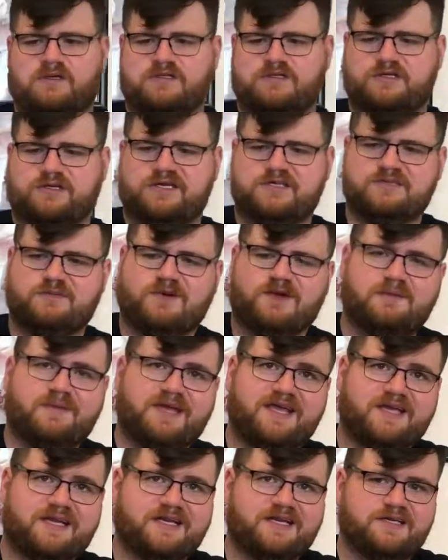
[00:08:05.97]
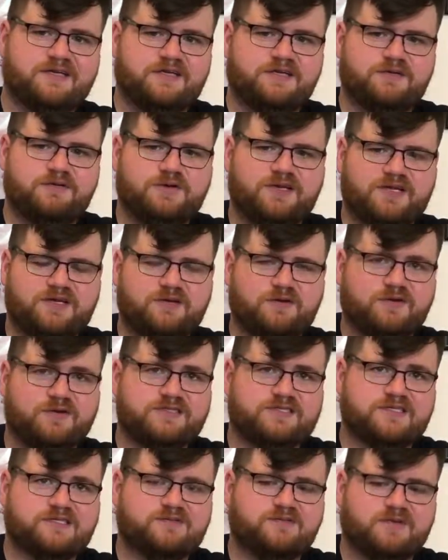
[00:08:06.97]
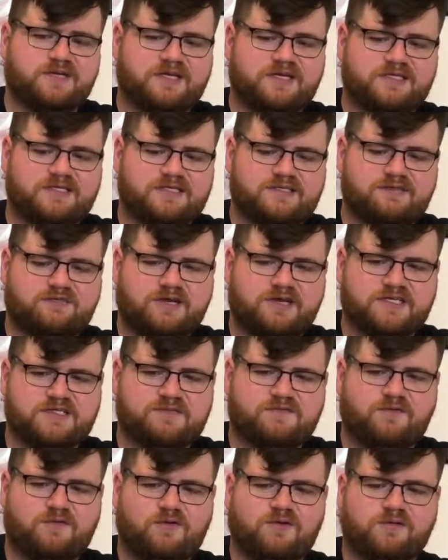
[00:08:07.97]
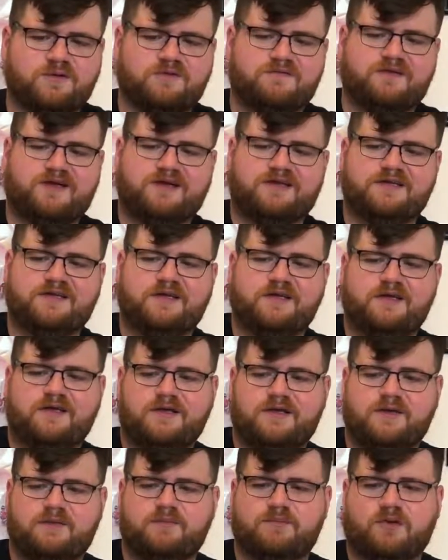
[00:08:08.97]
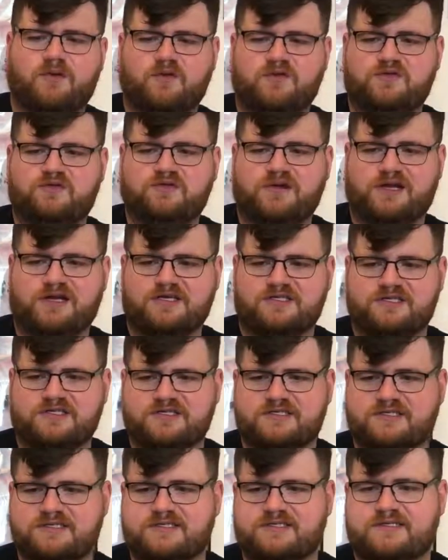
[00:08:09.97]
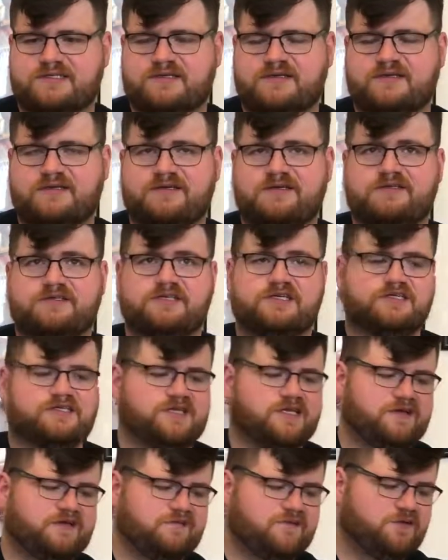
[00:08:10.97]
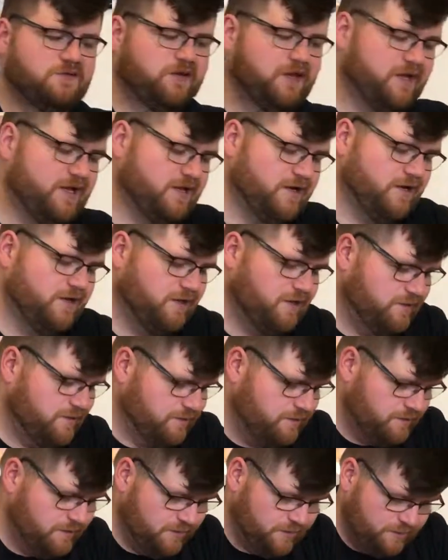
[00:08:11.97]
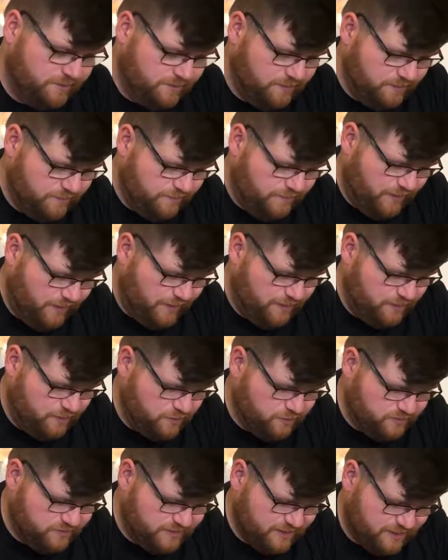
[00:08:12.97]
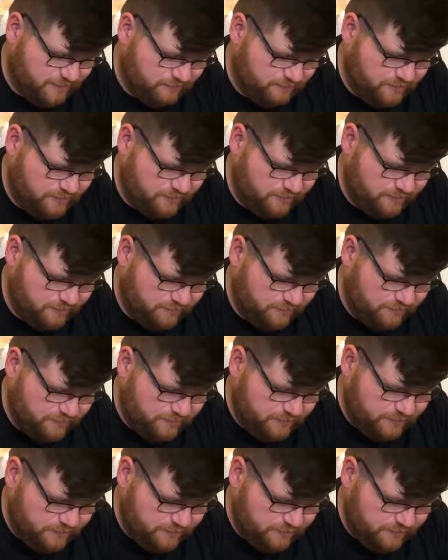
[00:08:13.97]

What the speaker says: So he doesn't want to make any unique noises when he's transformed. In fact, both directions just give you that that no sound deal.